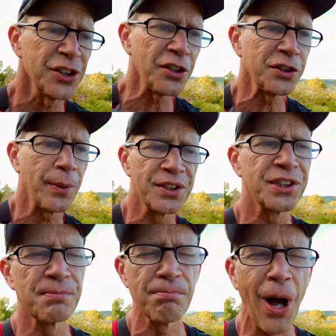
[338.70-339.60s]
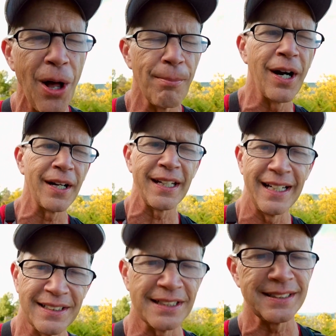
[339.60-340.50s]
also a small market.
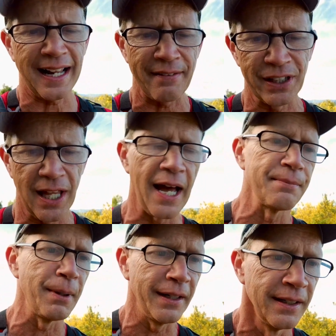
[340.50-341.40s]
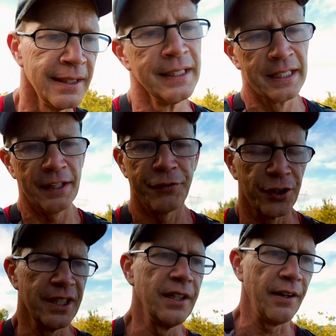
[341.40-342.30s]
It doesn't have a lot, but if you
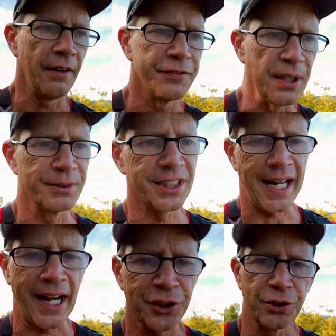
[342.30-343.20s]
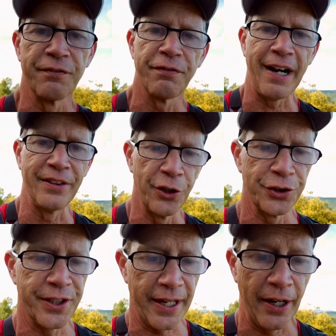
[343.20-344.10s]
need some snacks, you can find
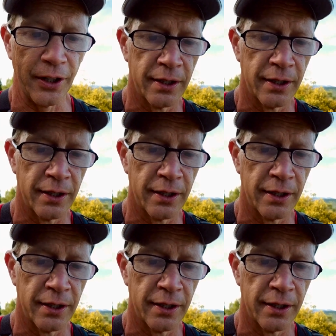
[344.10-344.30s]
those there.